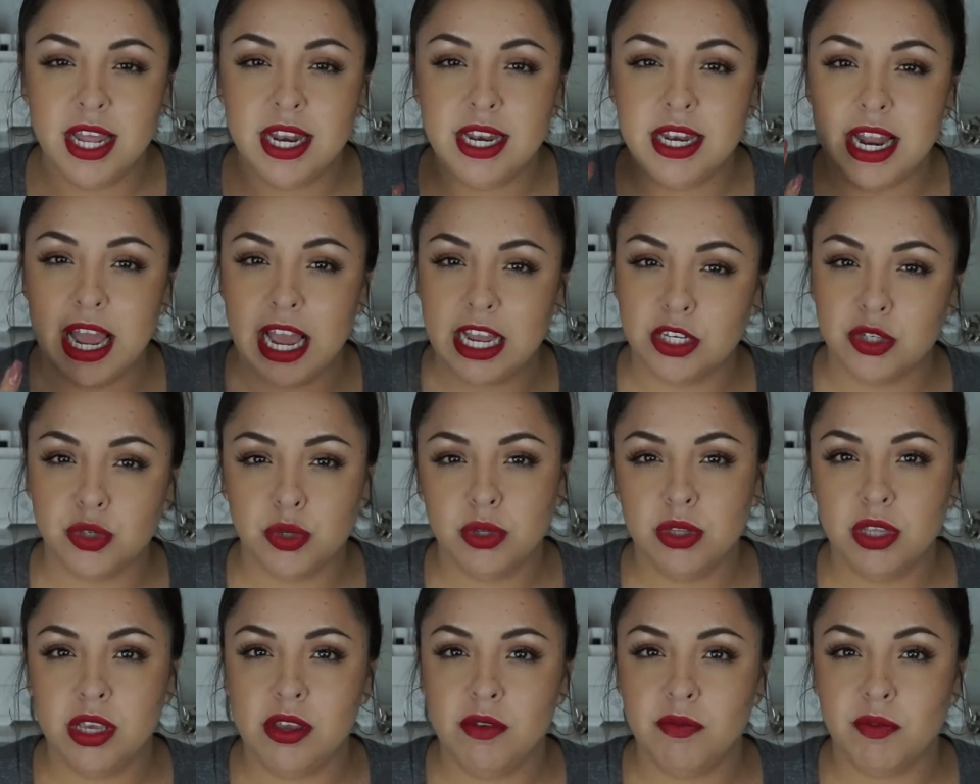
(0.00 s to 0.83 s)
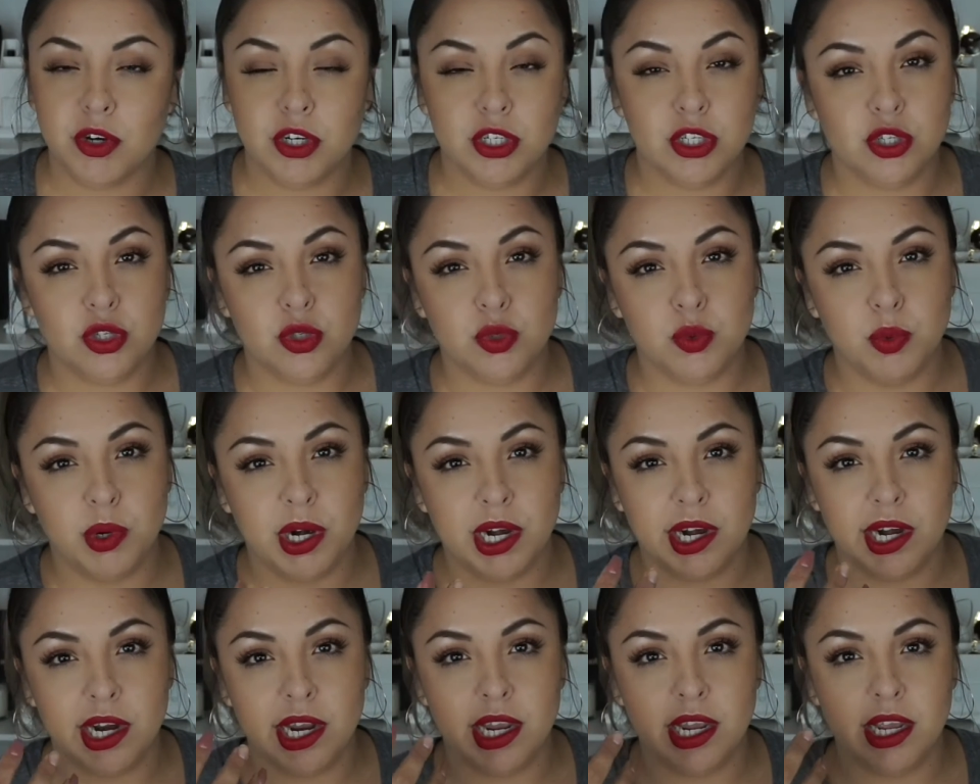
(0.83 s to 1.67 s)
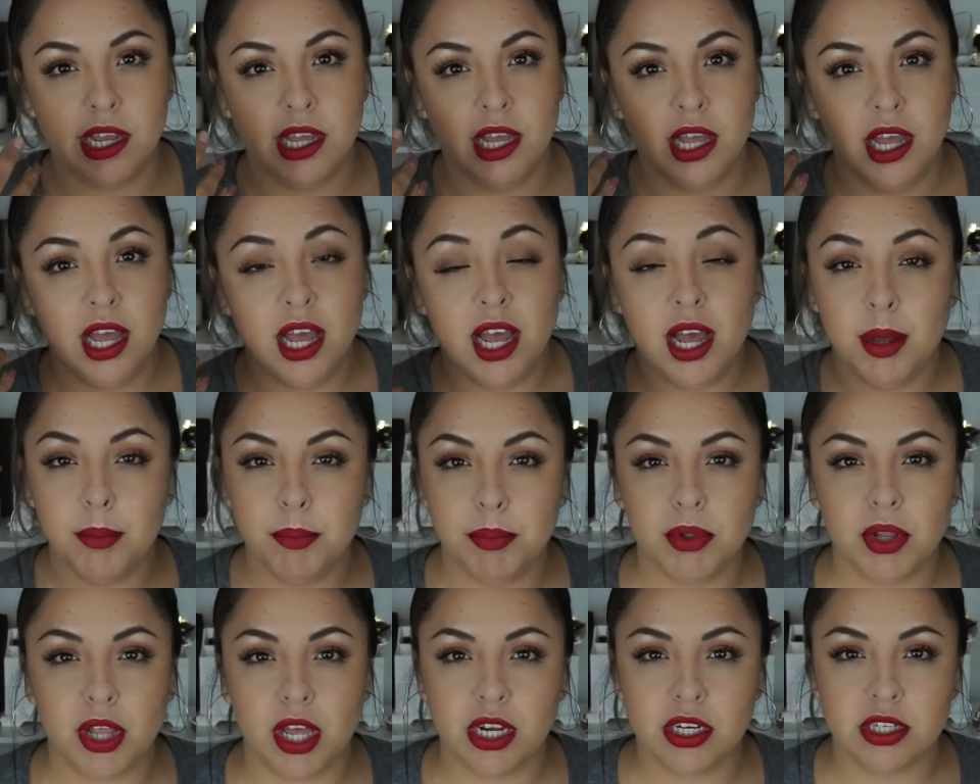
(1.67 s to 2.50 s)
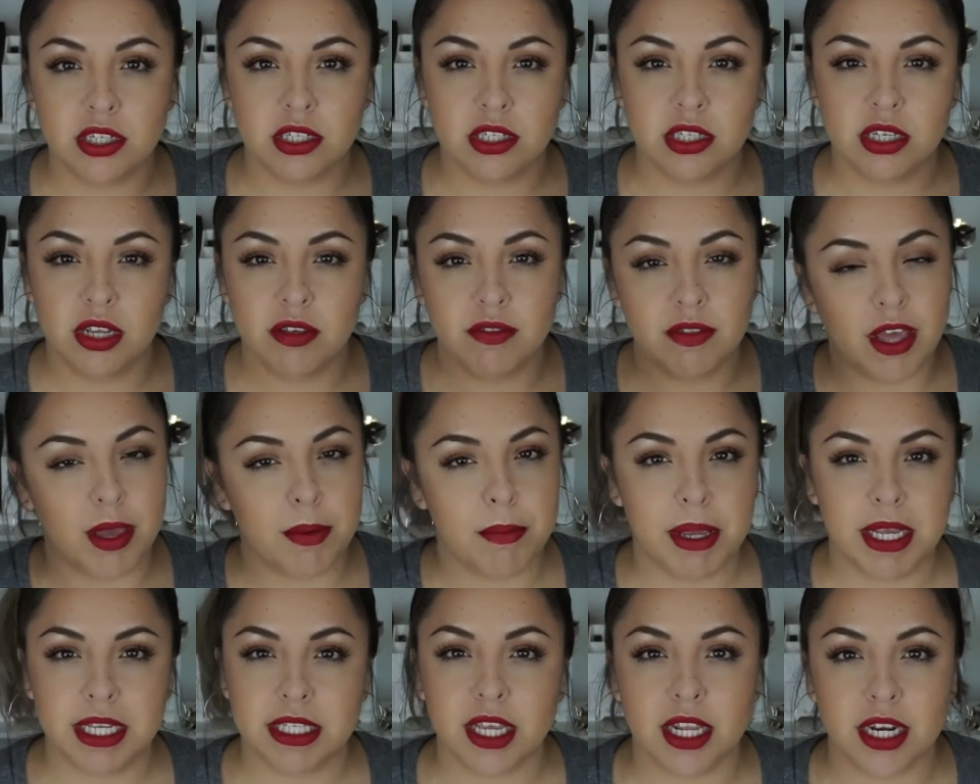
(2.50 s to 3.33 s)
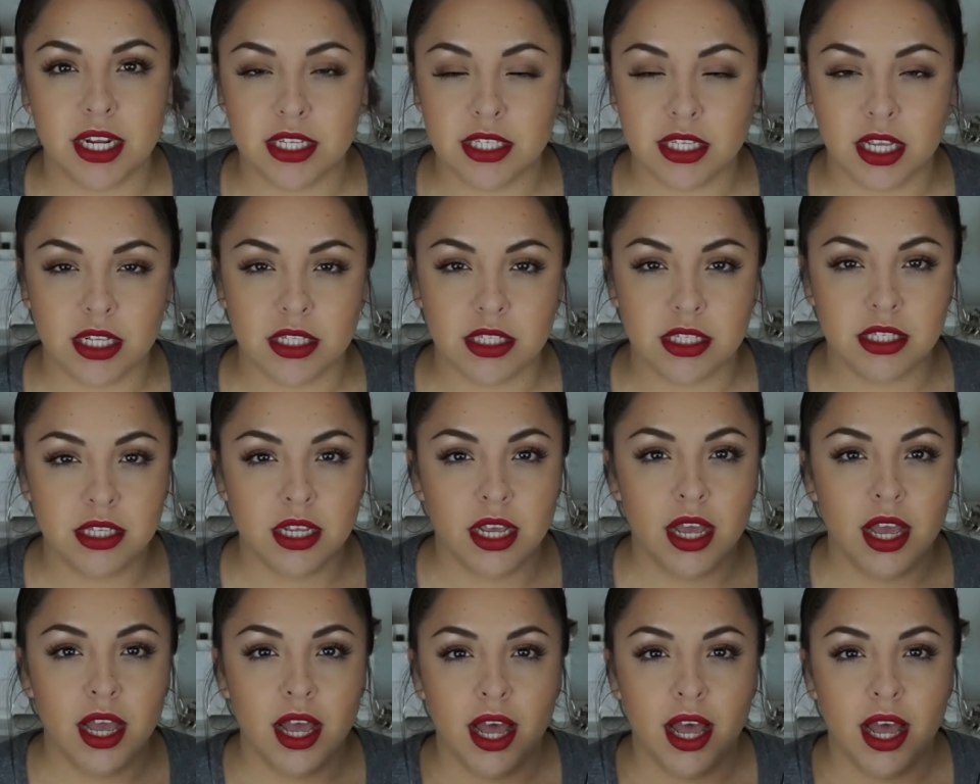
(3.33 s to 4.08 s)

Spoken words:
naturally versus wearing a blush, if that makes any sense.